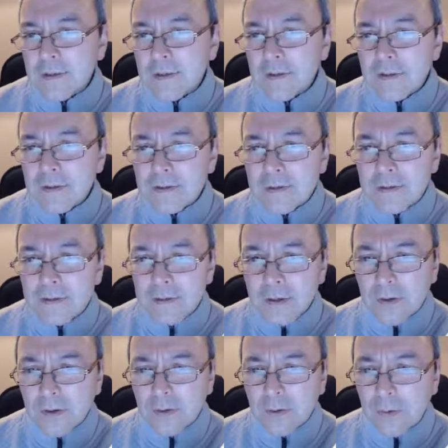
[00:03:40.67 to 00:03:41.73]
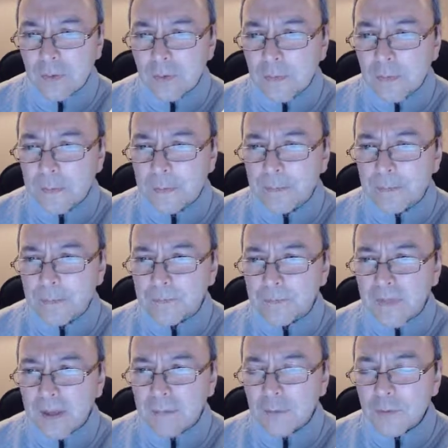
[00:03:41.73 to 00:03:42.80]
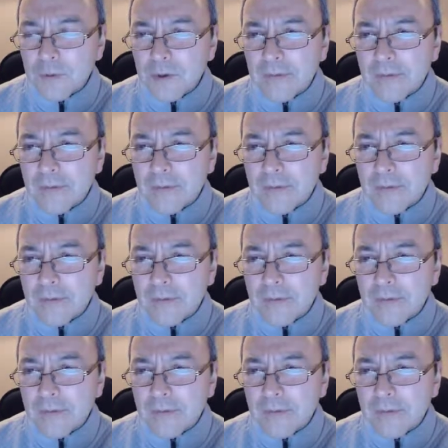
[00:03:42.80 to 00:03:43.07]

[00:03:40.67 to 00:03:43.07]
So, I'm not sure